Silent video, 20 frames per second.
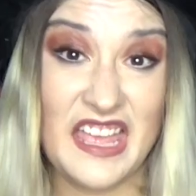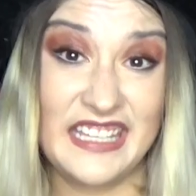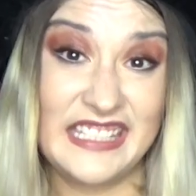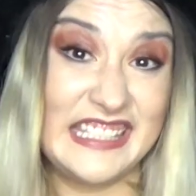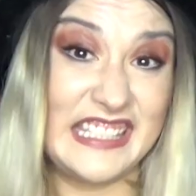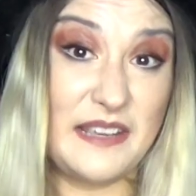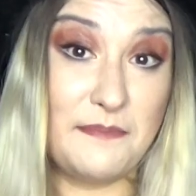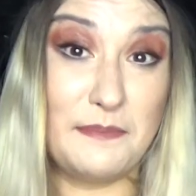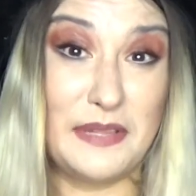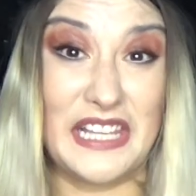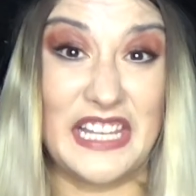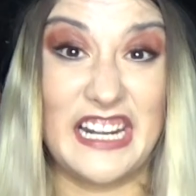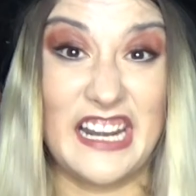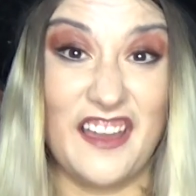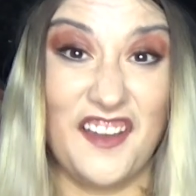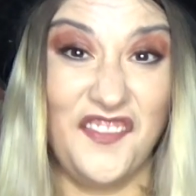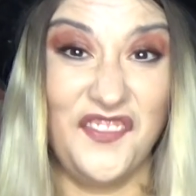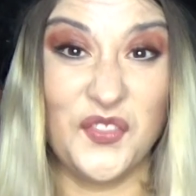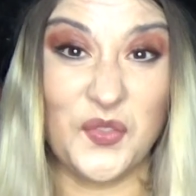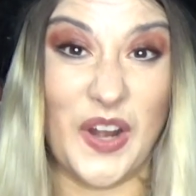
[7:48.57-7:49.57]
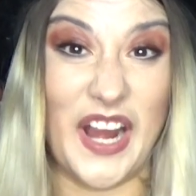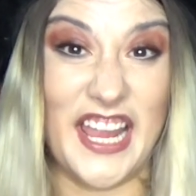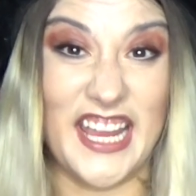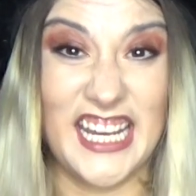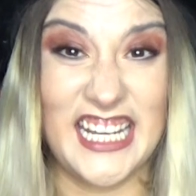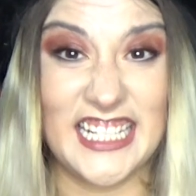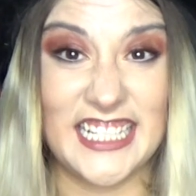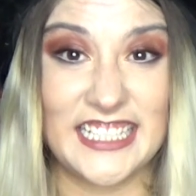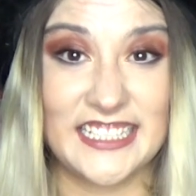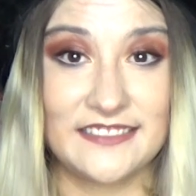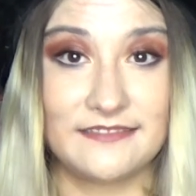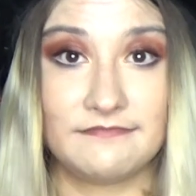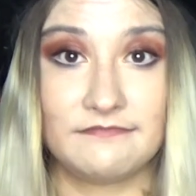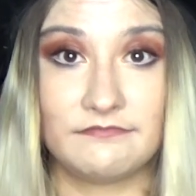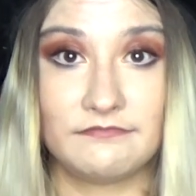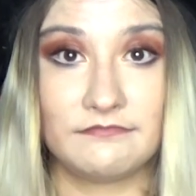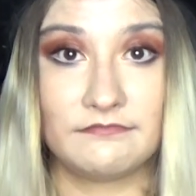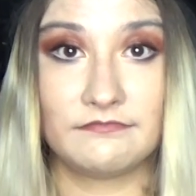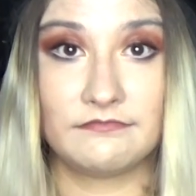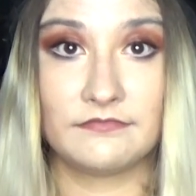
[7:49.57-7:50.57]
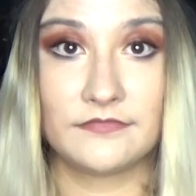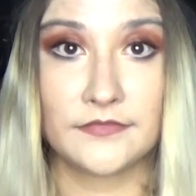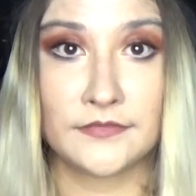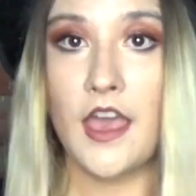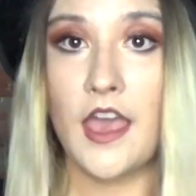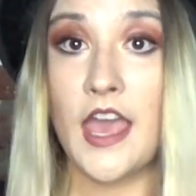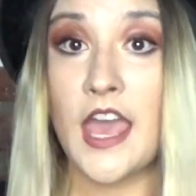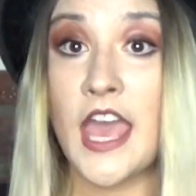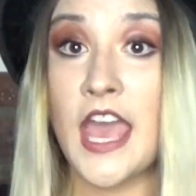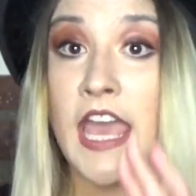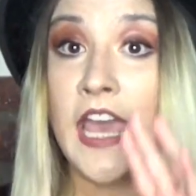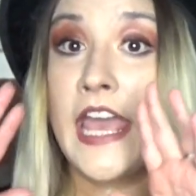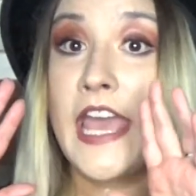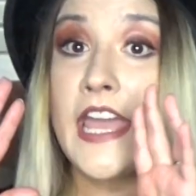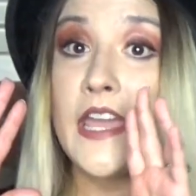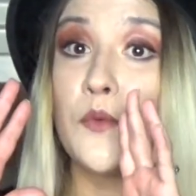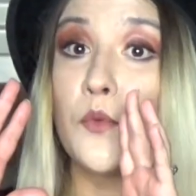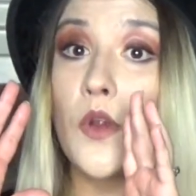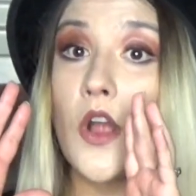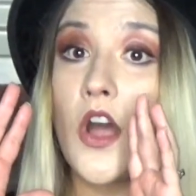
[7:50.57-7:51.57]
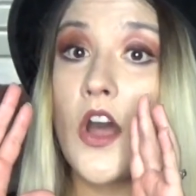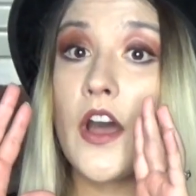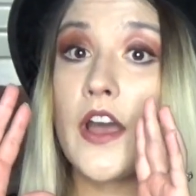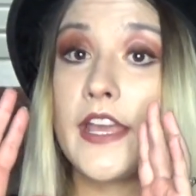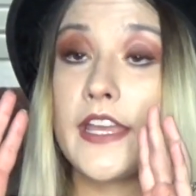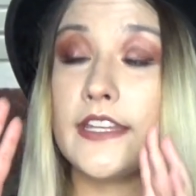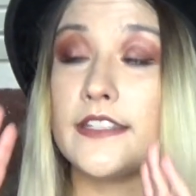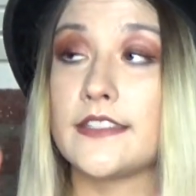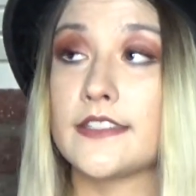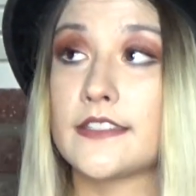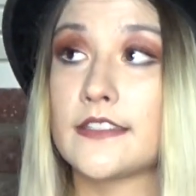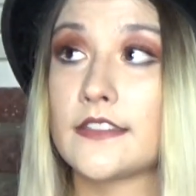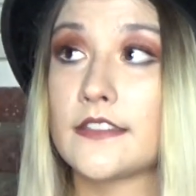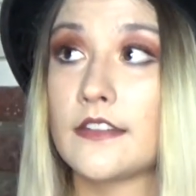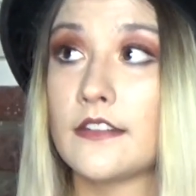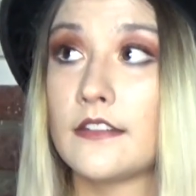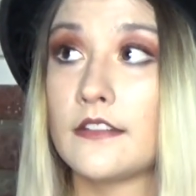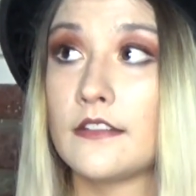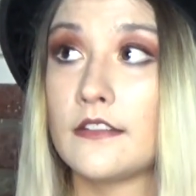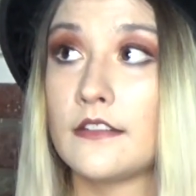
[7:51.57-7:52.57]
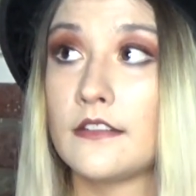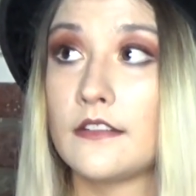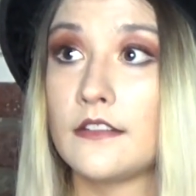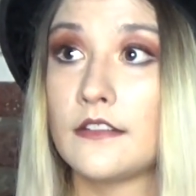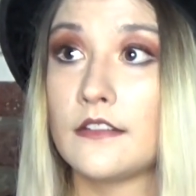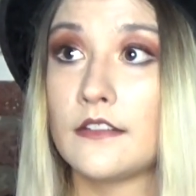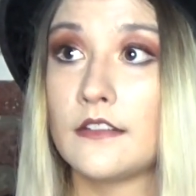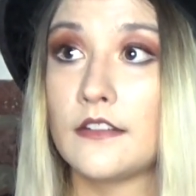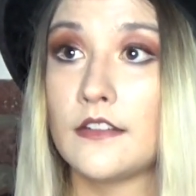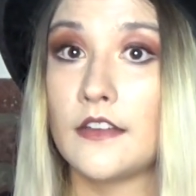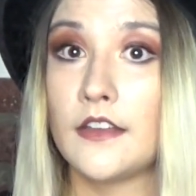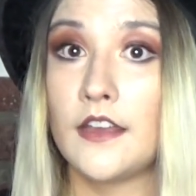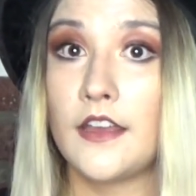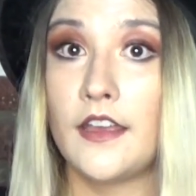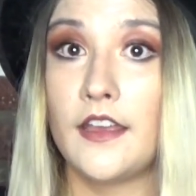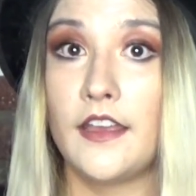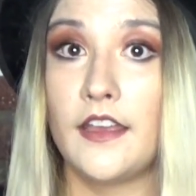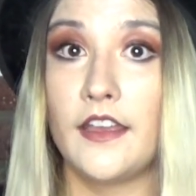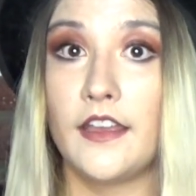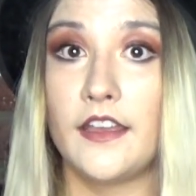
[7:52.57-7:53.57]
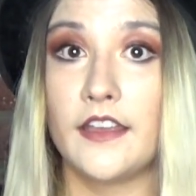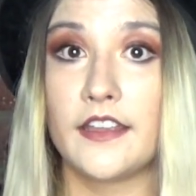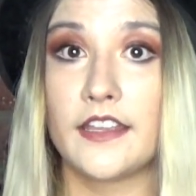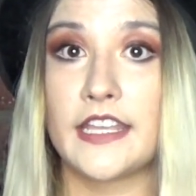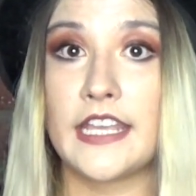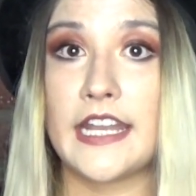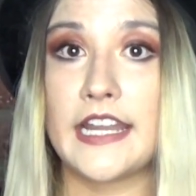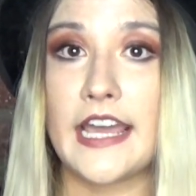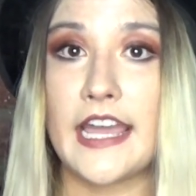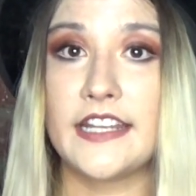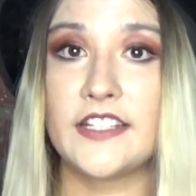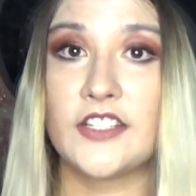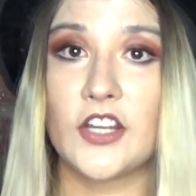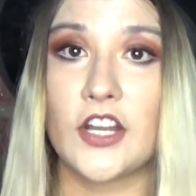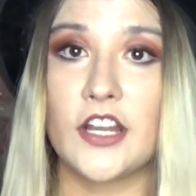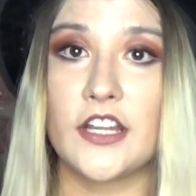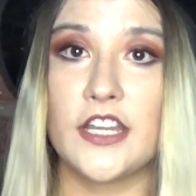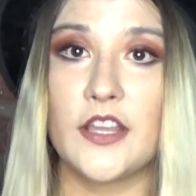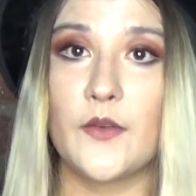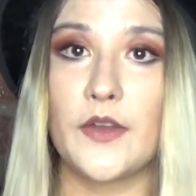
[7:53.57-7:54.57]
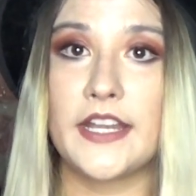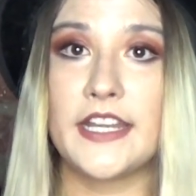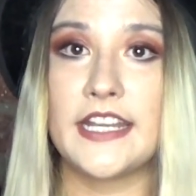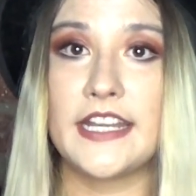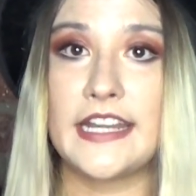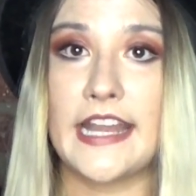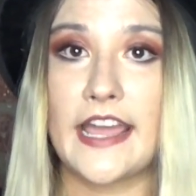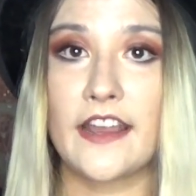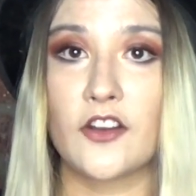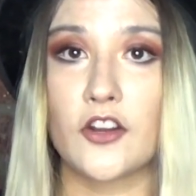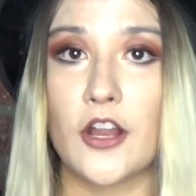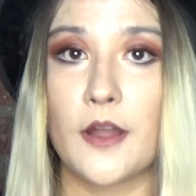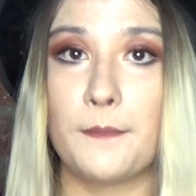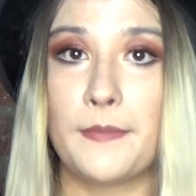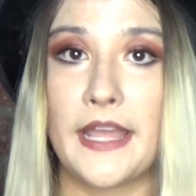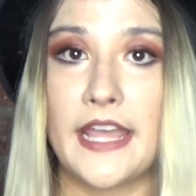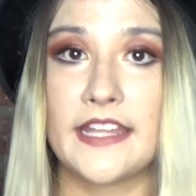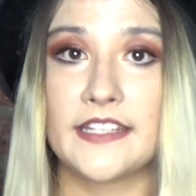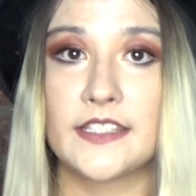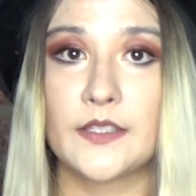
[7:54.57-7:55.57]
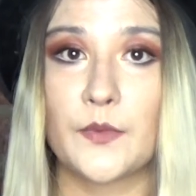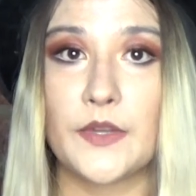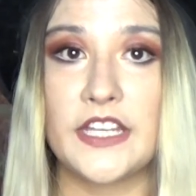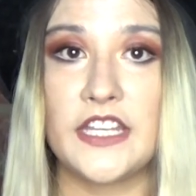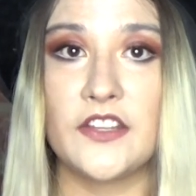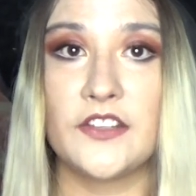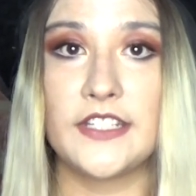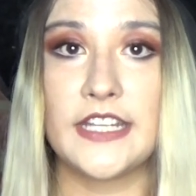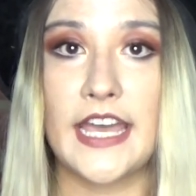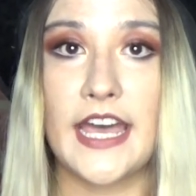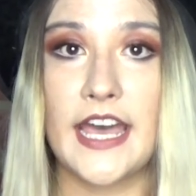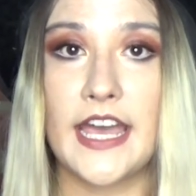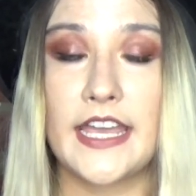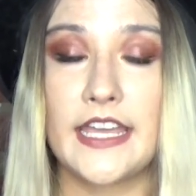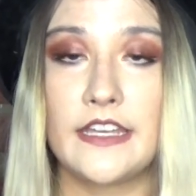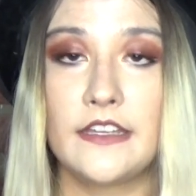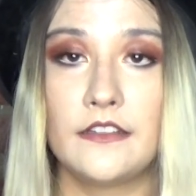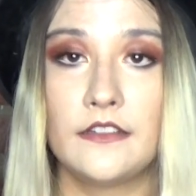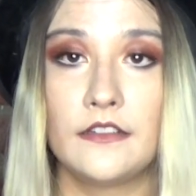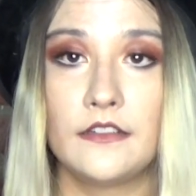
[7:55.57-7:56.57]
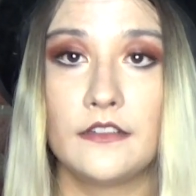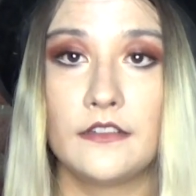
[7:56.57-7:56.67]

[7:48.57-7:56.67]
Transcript: Simple enough, right? Hey, Royce! Can I turn you into Necropants when you die?